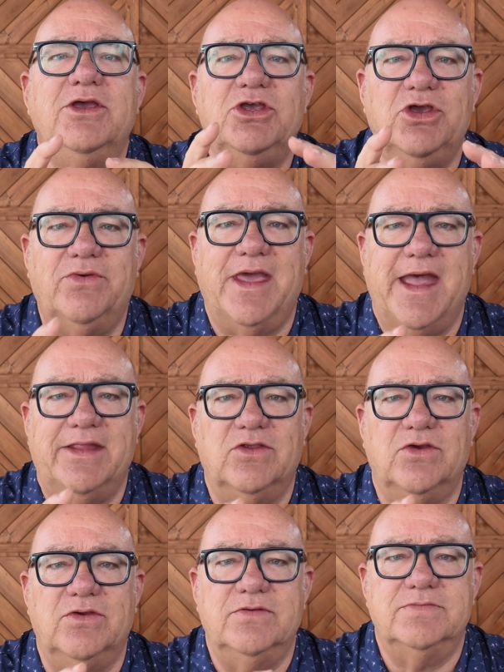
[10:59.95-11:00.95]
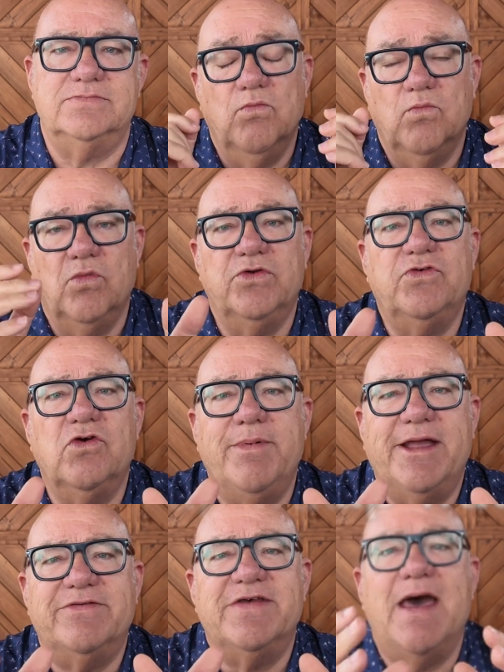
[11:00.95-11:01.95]
you can do. We'll talk
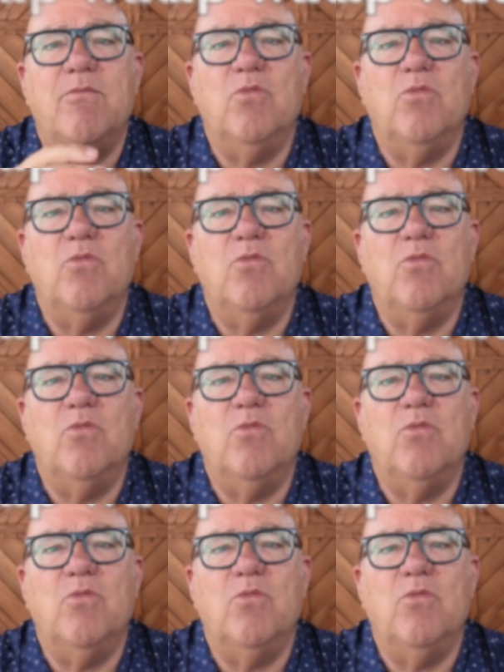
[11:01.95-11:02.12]
about tap